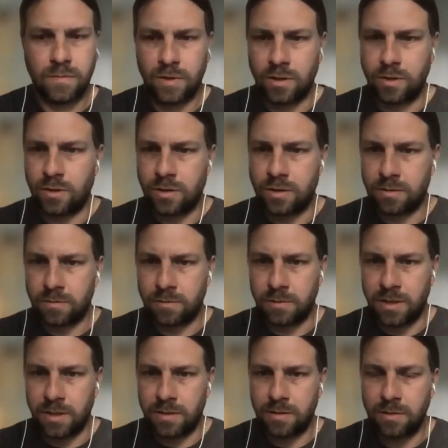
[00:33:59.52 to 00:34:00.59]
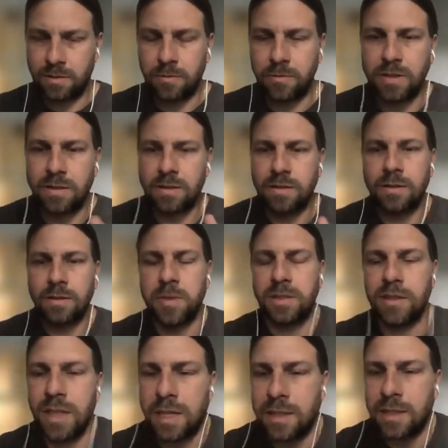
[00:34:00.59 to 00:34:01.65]
So just read Louis'
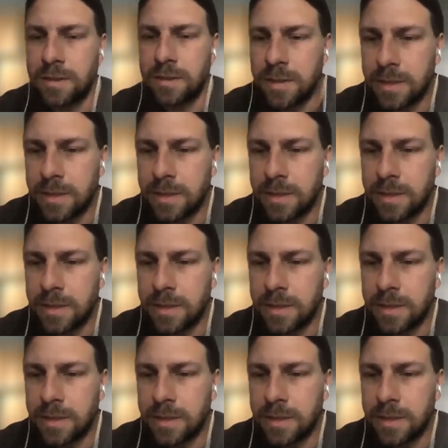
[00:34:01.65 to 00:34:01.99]
comment again.